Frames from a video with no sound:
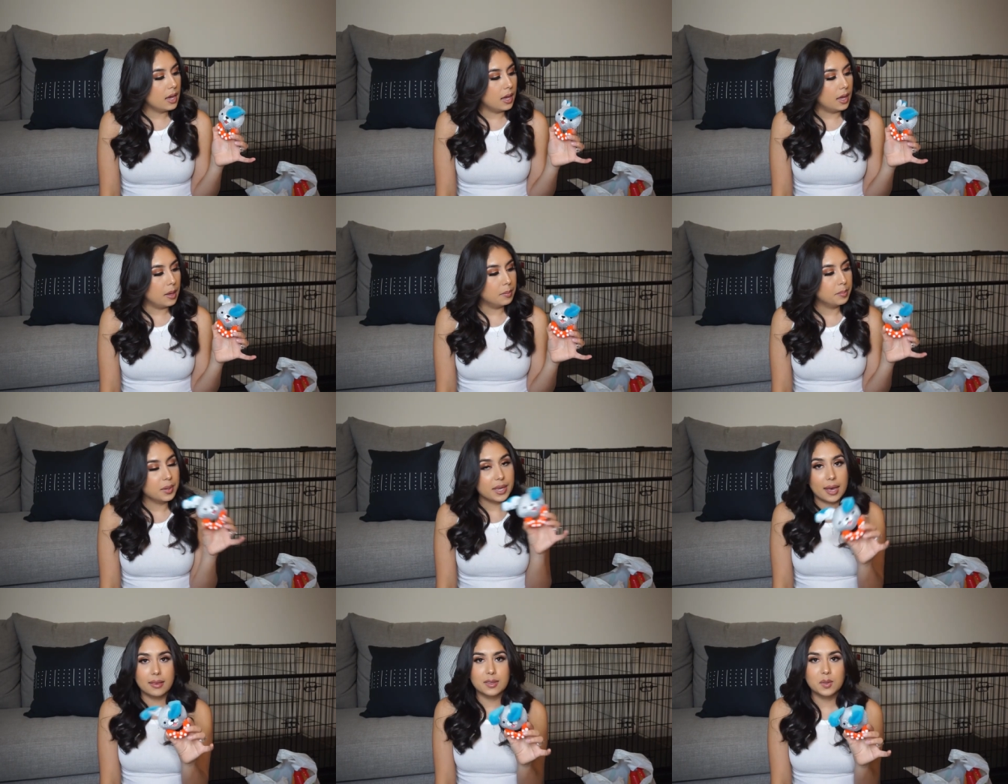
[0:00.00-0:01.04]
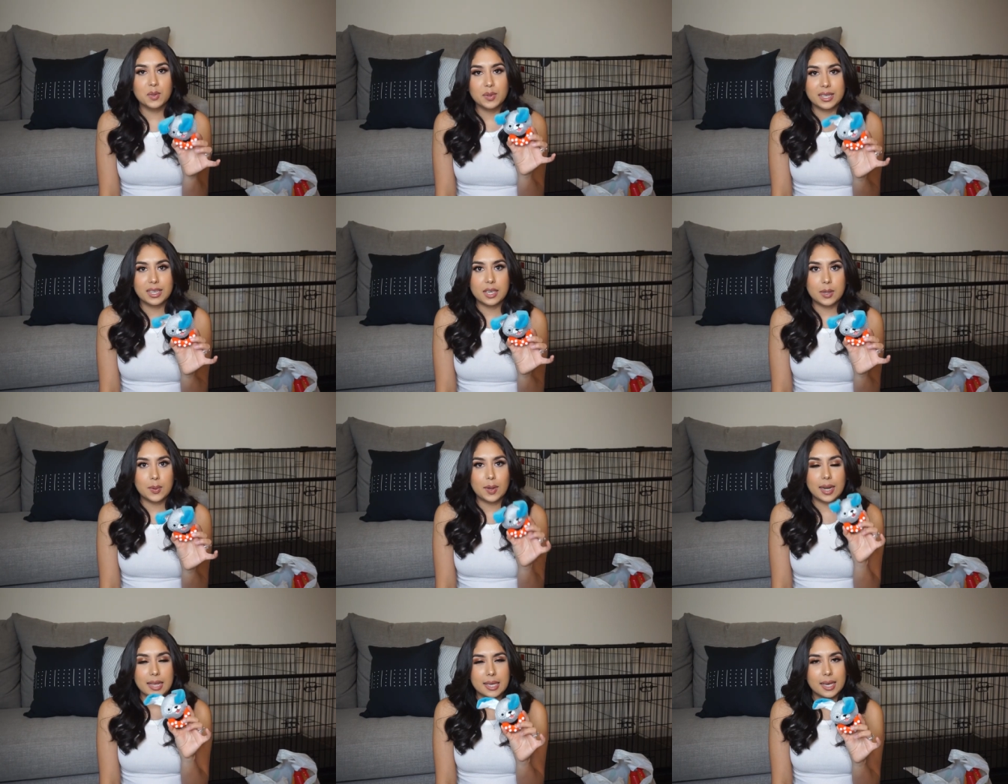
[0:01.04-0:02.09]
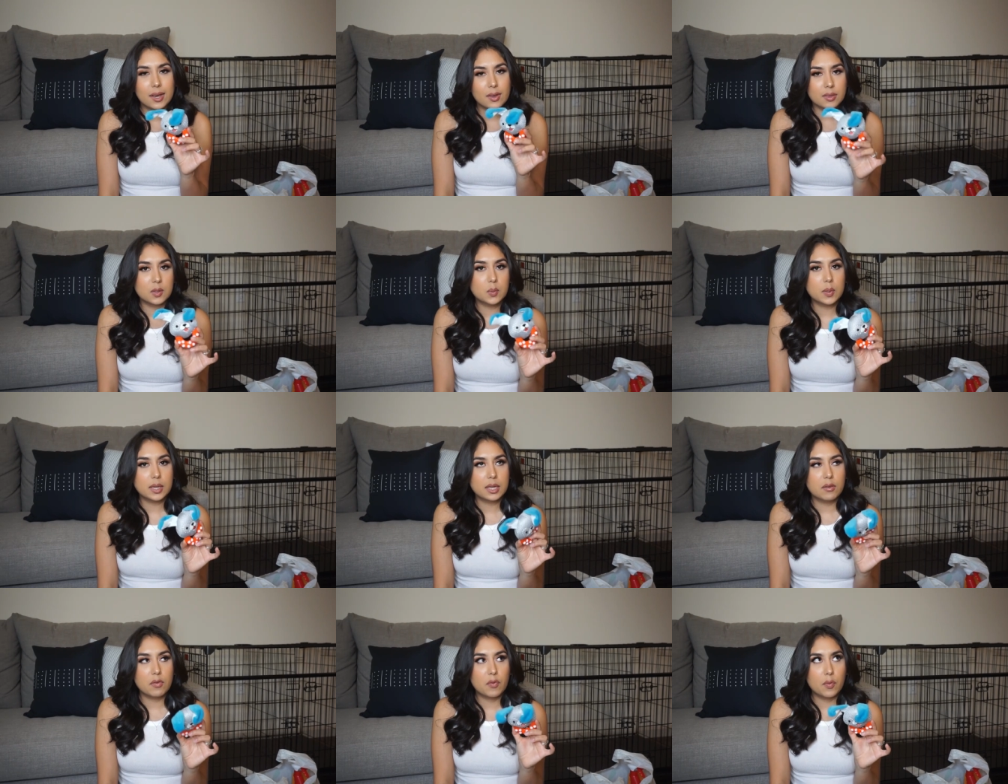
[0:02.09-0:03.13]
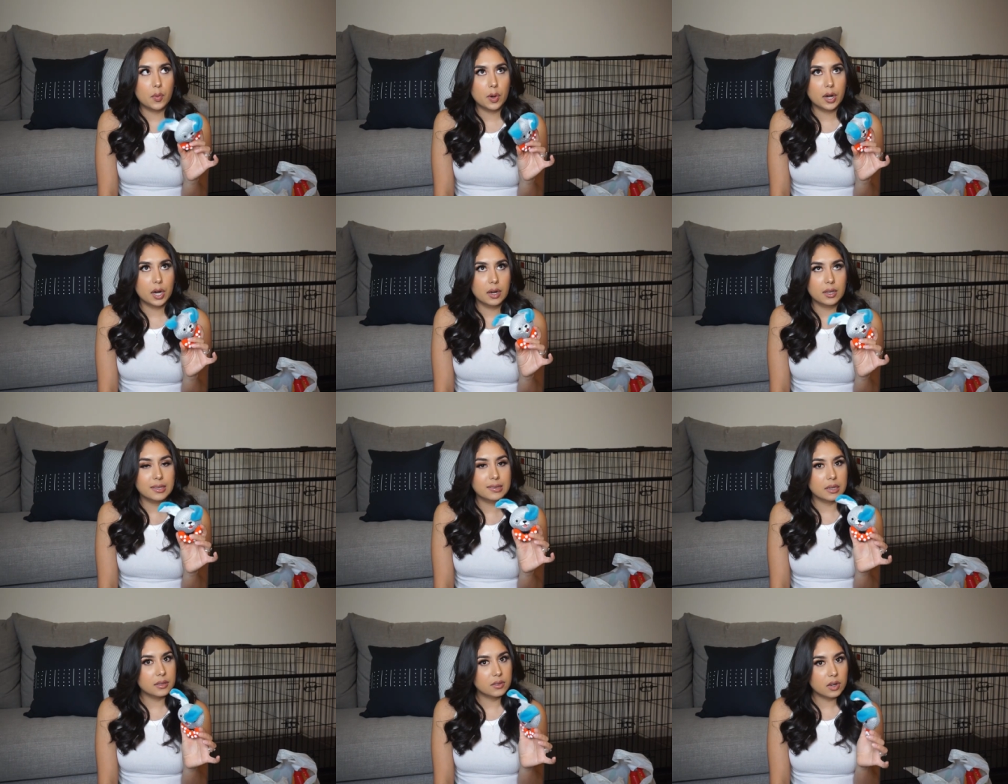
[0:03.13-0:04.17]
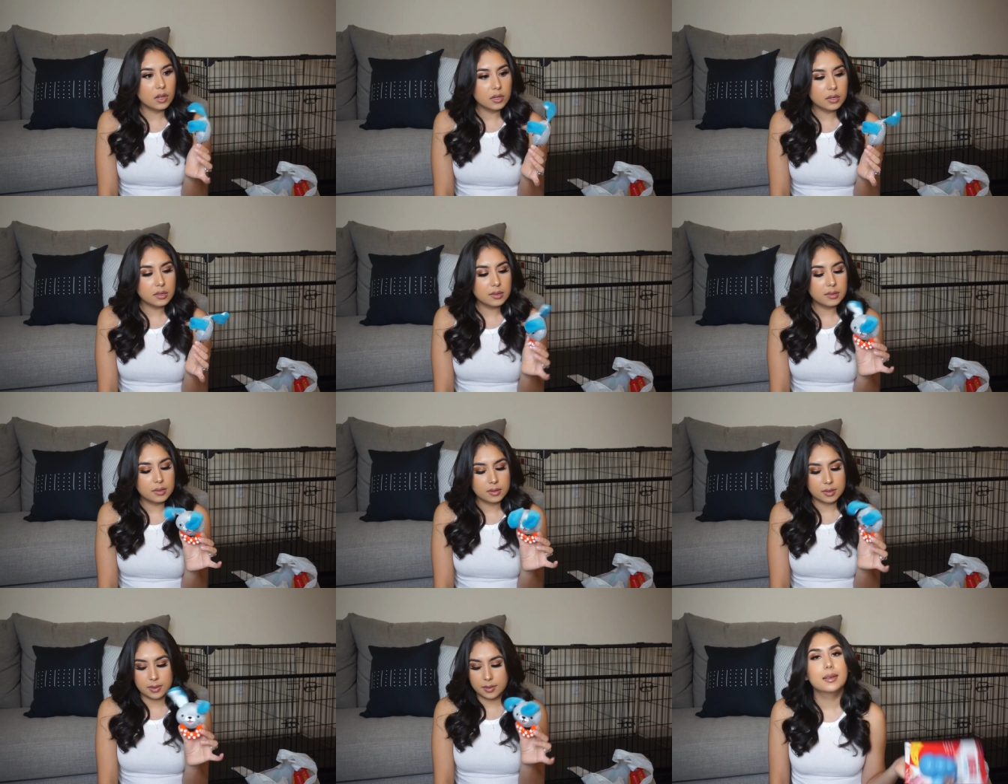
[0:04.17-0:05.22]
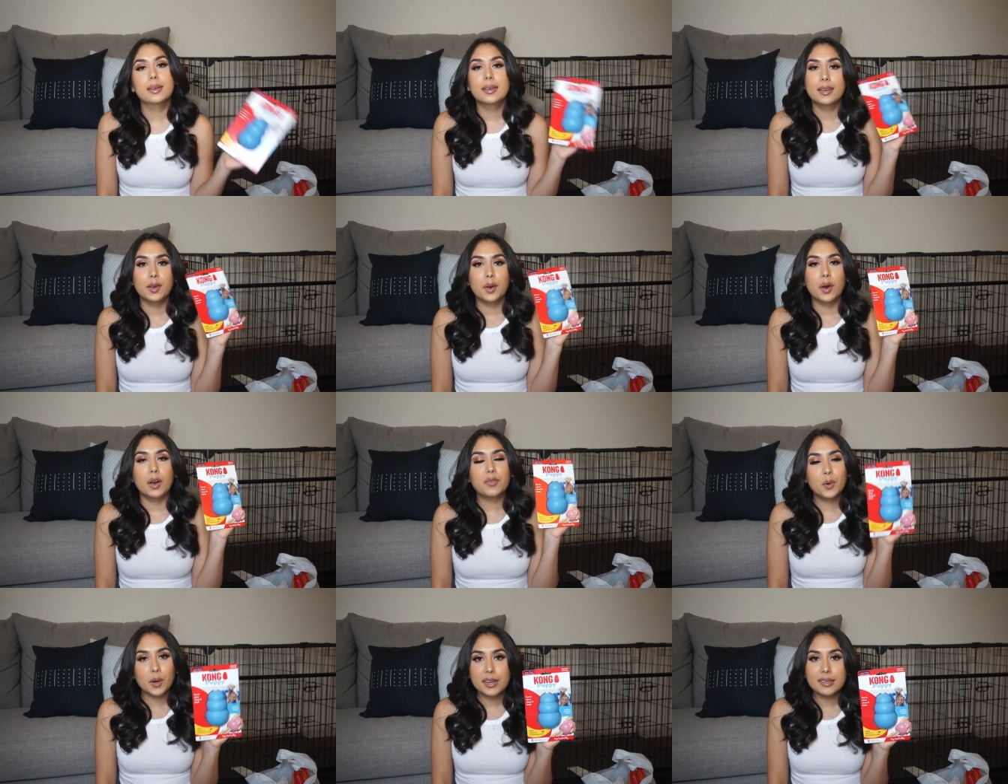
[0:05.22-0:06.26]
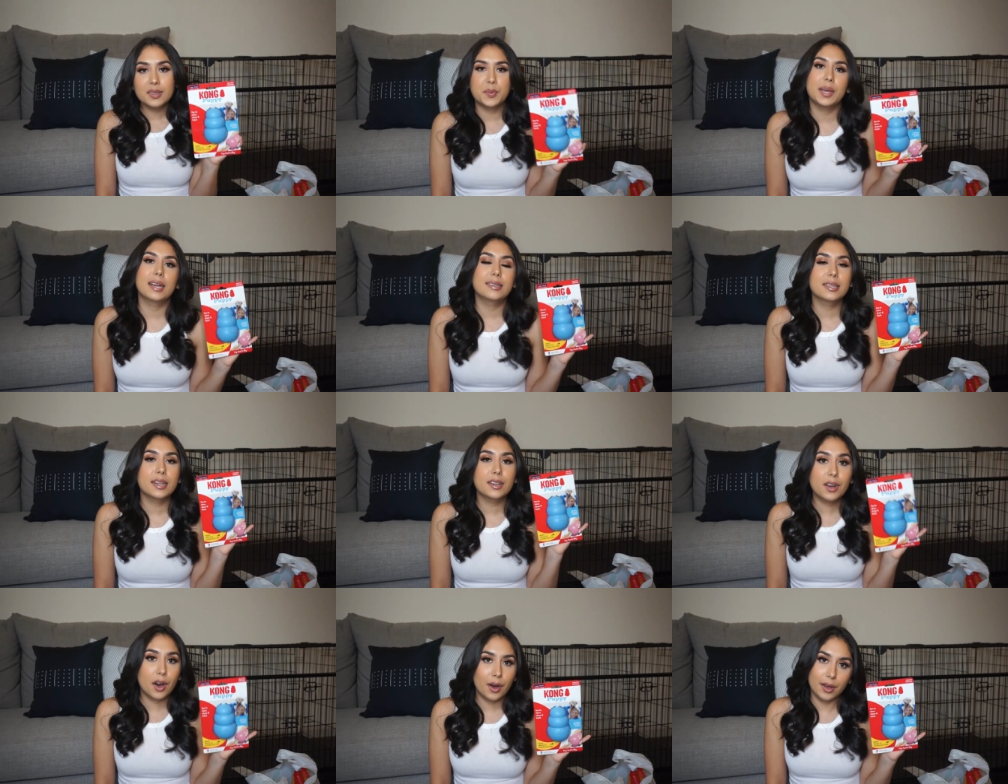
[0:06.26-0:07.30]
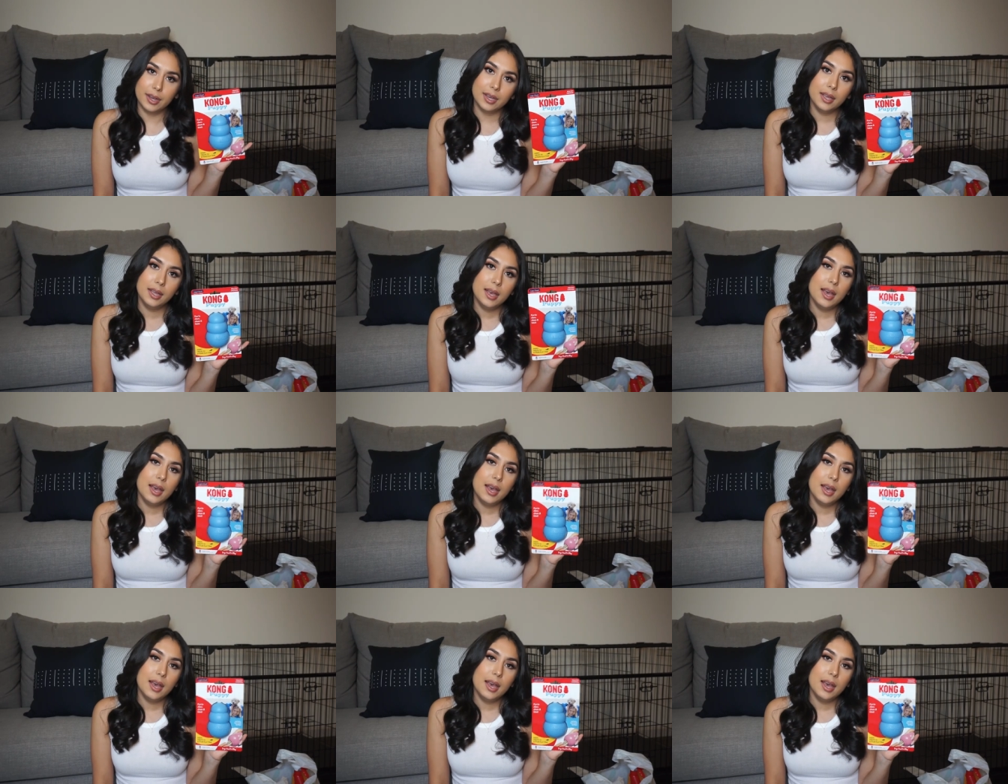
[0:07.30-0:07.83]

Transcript: Um, but yeah, this one's really cute and I think I got this one for $6. Of course, we had to get a Kong.